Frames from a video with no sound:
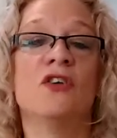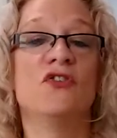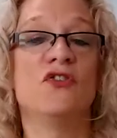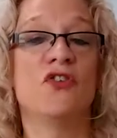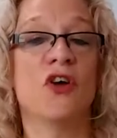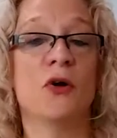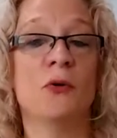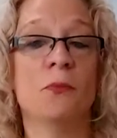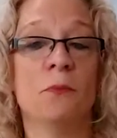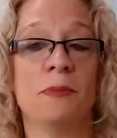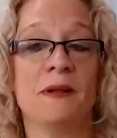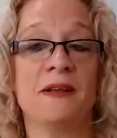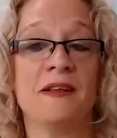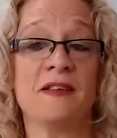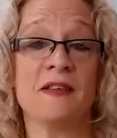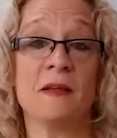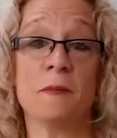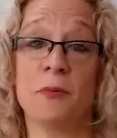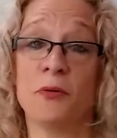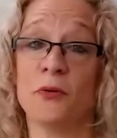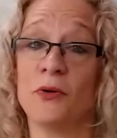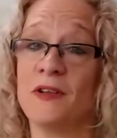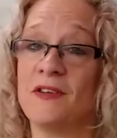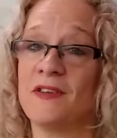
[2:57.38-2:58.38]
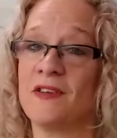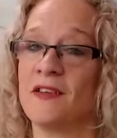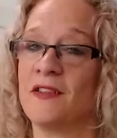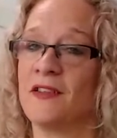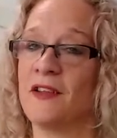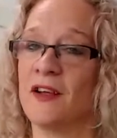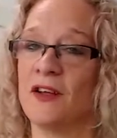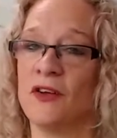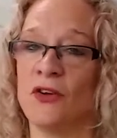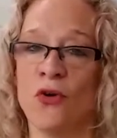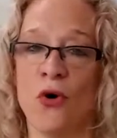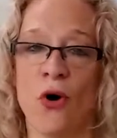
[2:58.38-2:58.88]
Don't be disappointed
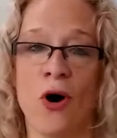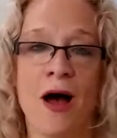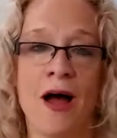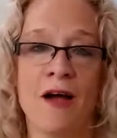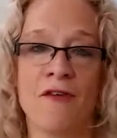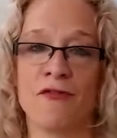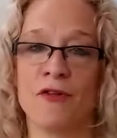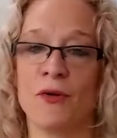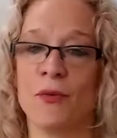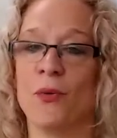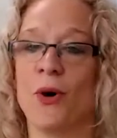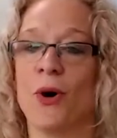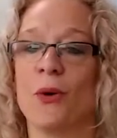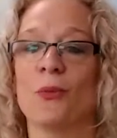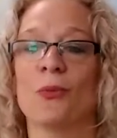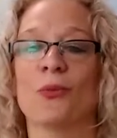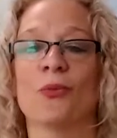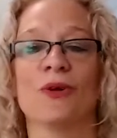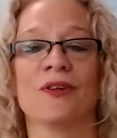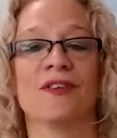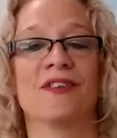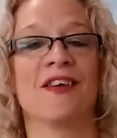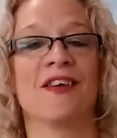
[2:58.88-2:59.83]
that not everyone will